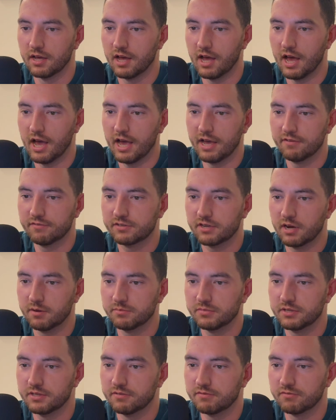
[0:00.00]
I have come to
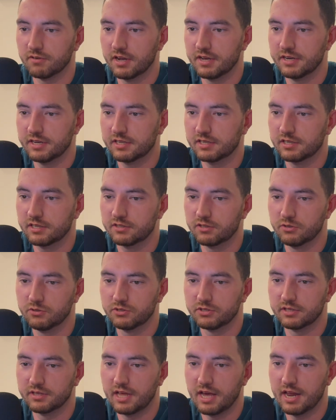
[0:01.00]
the frightening
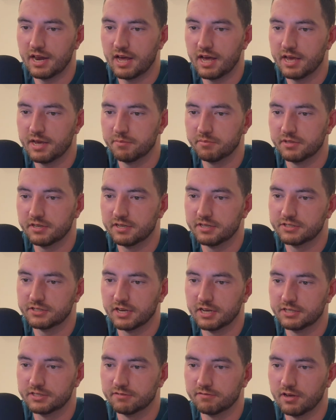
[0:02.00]
conclusion that I am the
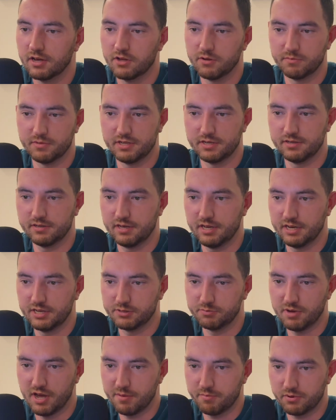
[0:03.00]
decisive element. It is
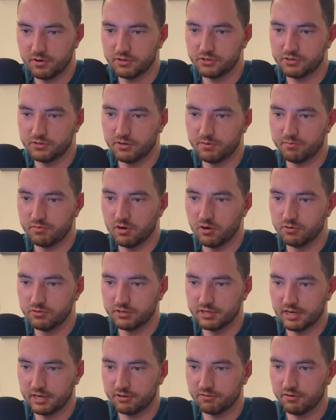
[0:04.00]
my personal approach
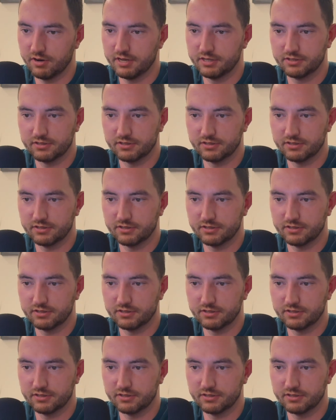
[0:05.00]
that creates the